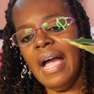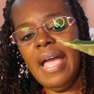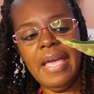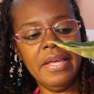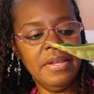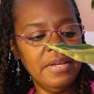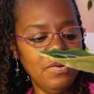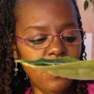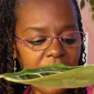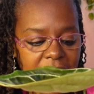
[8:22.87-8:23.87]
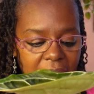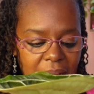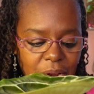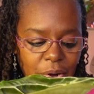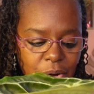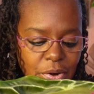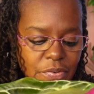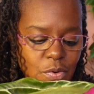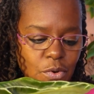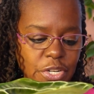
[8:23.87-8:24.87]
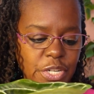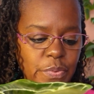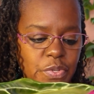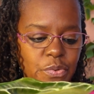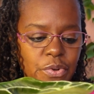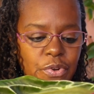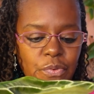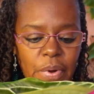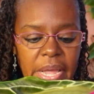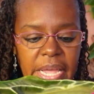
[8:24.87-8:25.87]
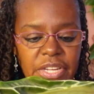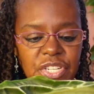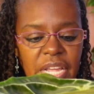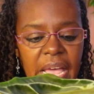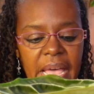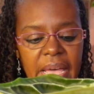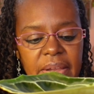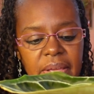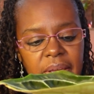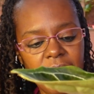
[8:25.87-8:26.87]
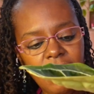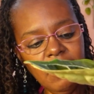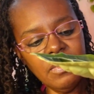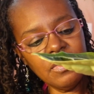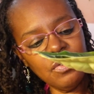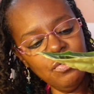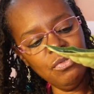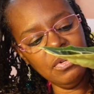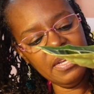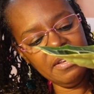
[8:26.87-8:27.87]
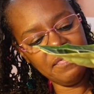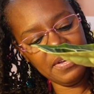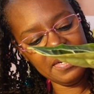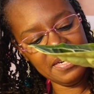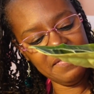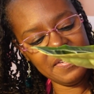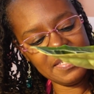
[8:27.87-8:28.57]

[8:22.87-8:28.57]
And when I got her, of course, she was doing great. She had, oh, there's a new leaf. I didn't even